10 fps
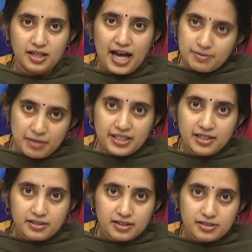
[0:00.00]
and many
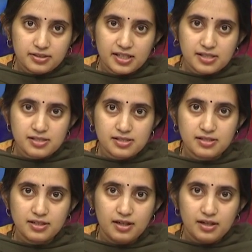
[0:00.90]
other countries
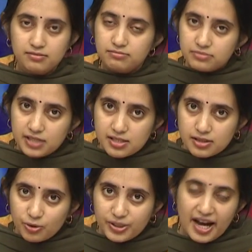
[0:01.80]
do
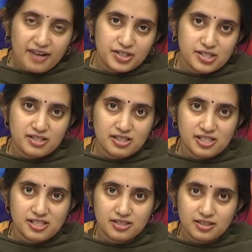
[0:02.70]
not have this
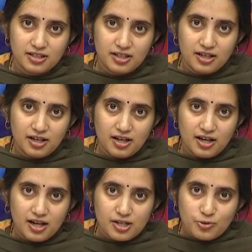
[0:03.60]
tradition.
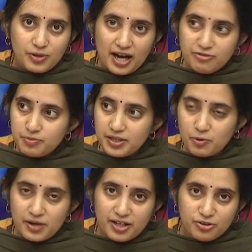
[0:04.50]
So, we have to be
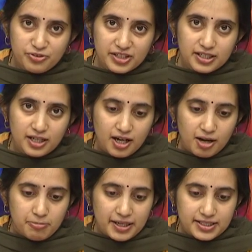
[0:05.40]
aware of it,
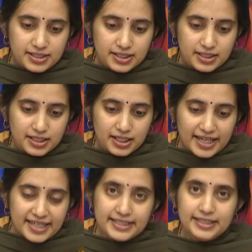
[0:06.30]
but
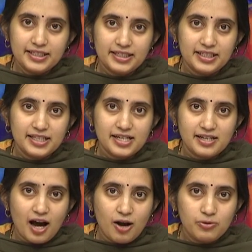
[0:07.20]
again
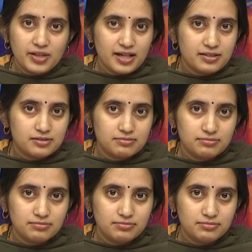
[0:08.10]
now that
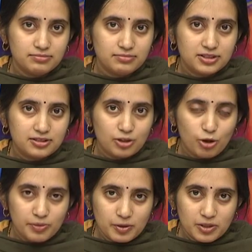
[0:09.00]
it is a
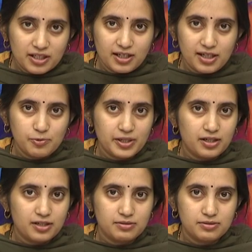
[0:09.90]
global world, we
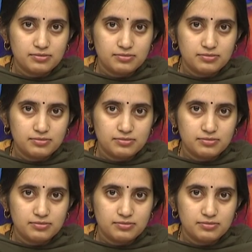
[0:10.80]
are